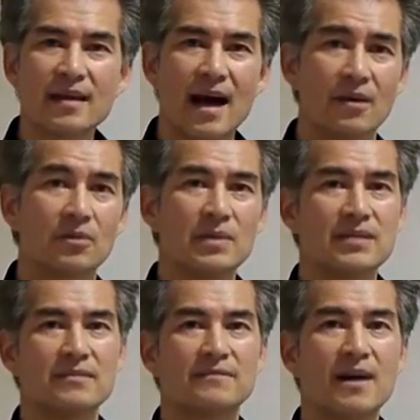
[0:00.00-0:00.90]
how do we
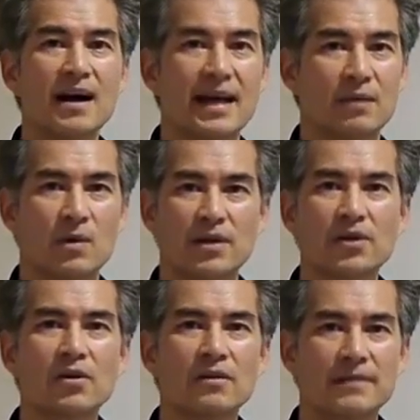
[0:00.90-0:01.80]
define what a
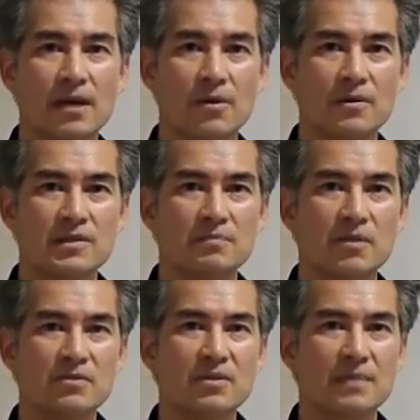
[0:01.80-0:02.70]
curved arrow is supposed